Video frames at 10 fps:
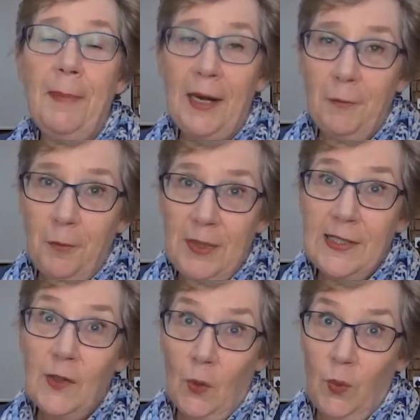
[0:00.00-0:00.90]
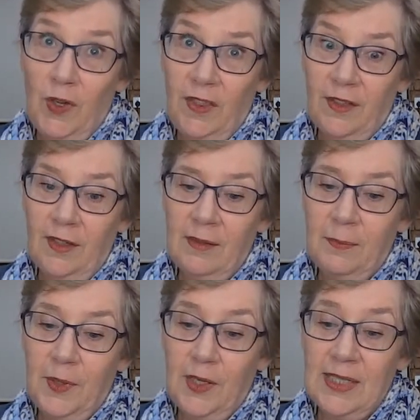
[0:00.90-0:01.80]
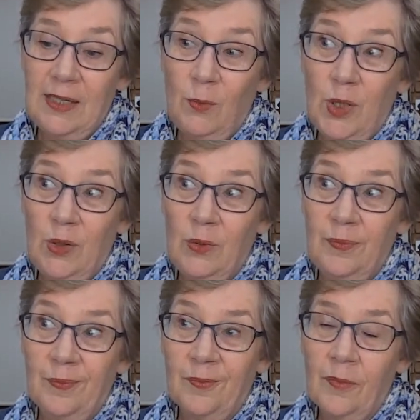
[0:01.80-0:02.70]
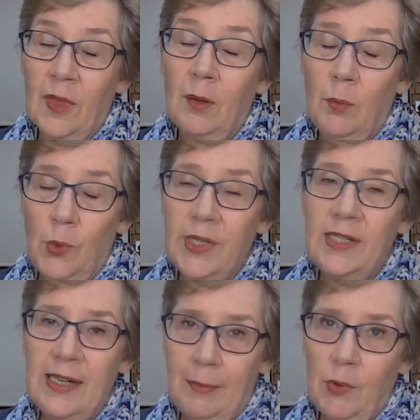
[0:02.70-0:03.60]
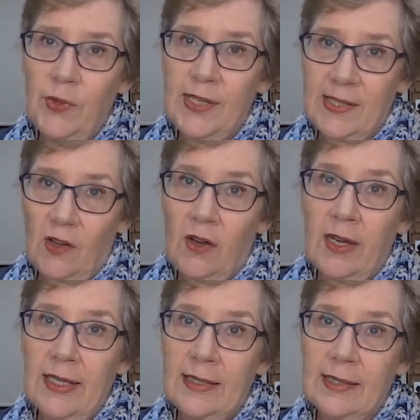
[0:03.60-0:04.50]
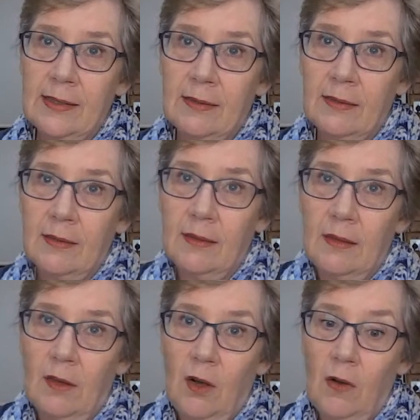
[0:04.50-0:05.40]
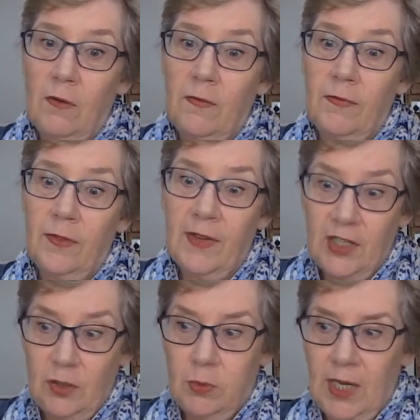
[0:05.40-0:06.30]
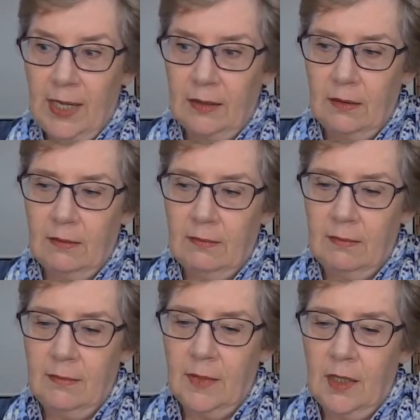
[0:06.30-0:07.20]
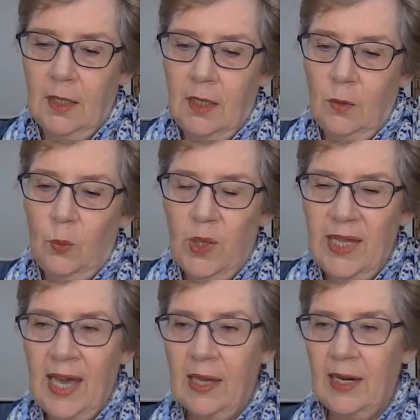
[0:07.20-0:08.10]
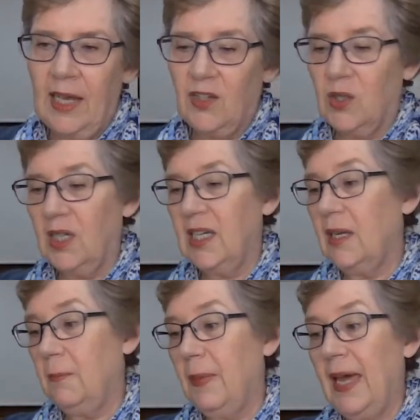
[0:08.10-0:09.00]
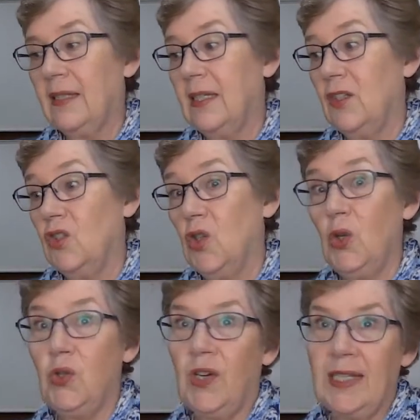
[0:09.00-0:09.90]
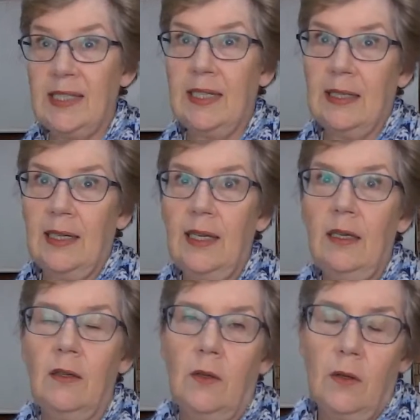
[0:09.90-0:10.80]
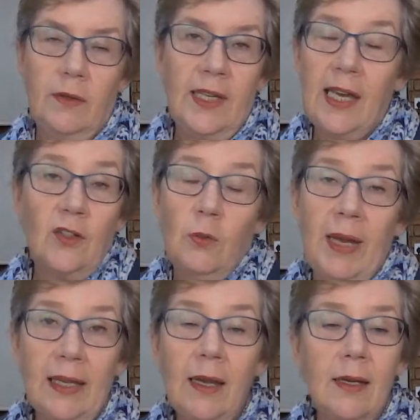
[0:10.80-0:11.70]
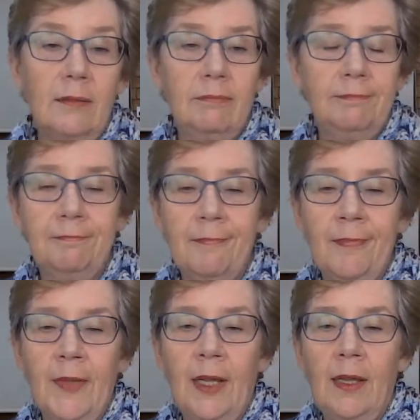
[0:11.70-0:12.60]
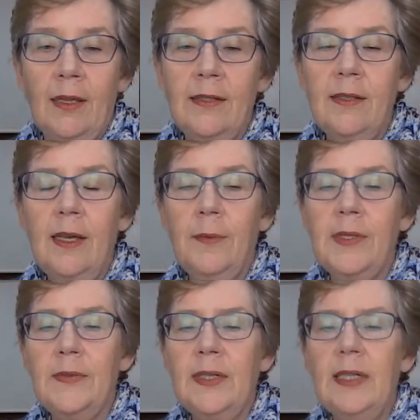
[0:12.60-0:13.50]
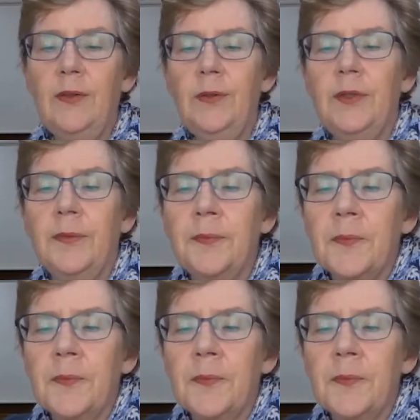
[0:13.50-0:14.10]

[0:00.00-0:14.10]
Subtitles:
But it will be so worth it because it will more than double the size of the vegetable garden without actually impacting too drastically on the actual backyard. So that was really good.